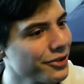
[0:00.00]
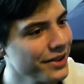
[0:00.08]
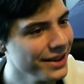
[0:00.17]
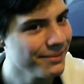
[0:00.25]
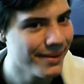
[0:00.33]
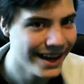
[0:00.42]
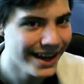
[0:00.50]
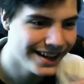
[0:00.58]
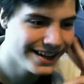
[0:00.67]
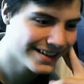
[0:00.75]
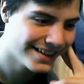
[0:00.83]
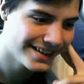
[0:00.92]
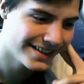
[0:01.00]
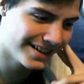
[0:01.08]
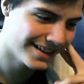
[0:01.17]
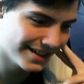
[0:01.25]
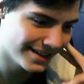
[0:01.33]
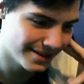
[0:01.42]
I've already made
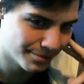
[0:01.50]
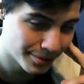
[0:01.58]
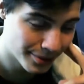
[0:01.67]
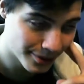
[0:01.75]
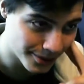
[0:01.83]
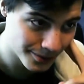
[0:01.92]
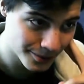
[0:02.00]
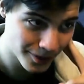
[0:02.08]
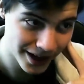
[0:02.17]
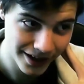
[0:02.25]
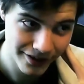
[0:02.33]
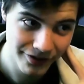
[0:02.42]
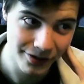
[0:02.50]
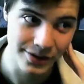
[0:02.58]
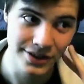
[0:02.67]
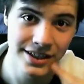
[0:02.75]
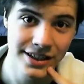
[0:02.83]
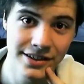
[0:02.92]
a port ready
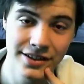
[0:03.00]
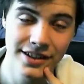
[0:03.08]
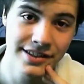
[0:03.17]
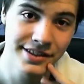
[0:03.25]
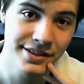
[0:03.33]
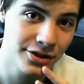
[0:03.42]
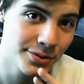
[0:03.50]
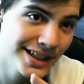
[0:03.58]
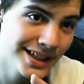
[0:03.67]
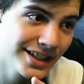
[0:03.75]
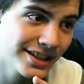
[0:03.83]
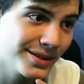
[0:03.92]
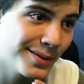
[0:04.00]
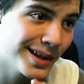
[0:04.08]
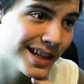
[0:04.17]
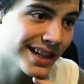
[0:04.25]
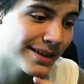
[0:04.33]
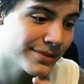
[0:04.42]
for the Nintendo Switch.
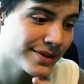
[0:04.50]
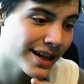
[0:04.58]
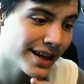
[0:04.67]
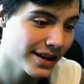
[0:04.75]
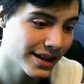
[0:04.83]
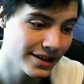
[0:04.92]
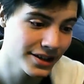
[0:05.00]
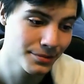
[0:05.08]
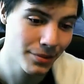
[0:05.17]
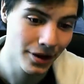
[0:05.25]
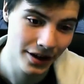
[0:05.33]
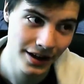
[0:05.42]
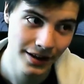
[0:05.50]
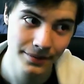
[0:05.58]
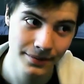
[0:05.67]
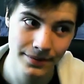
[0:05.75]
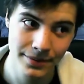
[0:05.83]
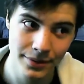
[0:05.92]
When it comes out, I can just plug
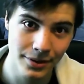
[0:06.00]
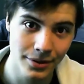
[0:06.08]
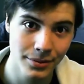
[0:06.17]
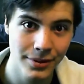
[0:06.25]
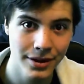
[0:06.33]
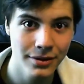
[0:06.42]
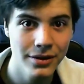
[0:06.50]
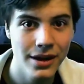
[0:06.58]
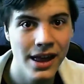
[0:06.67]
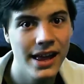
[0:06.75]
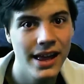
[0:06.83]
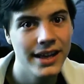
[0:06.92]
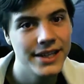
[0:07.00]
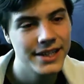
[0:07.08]
it in and it'll all be good.